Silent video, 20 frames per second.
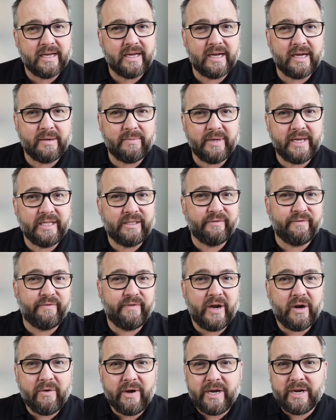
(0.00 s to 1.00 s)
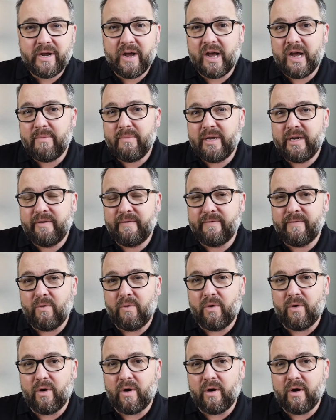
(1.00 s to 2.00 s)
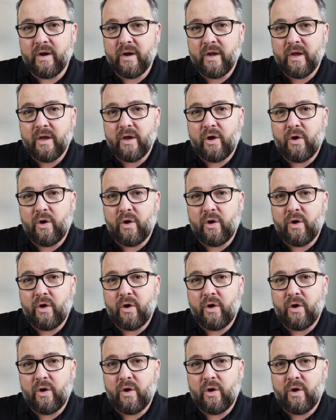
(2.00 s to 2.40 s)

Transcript: Um, it's very common for